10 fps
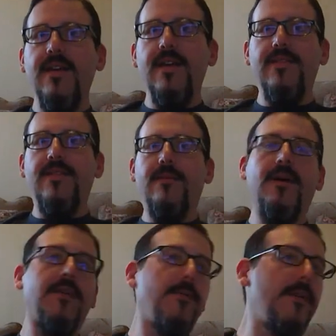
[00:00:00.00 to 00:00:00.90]
and then the
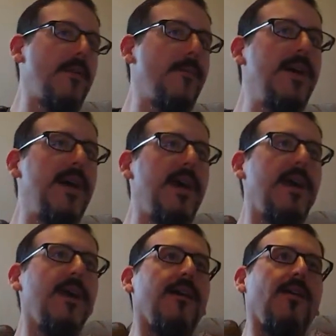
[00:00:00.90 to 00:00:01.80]
belly went away,
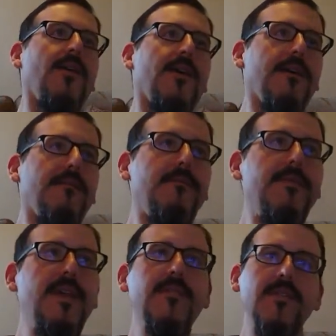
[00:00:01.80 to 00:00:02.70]

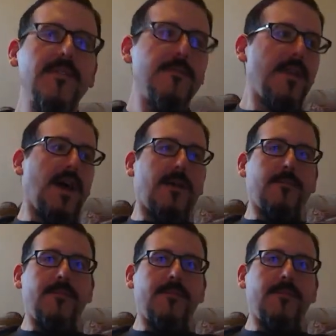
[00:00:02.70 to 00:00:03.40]
give it some time.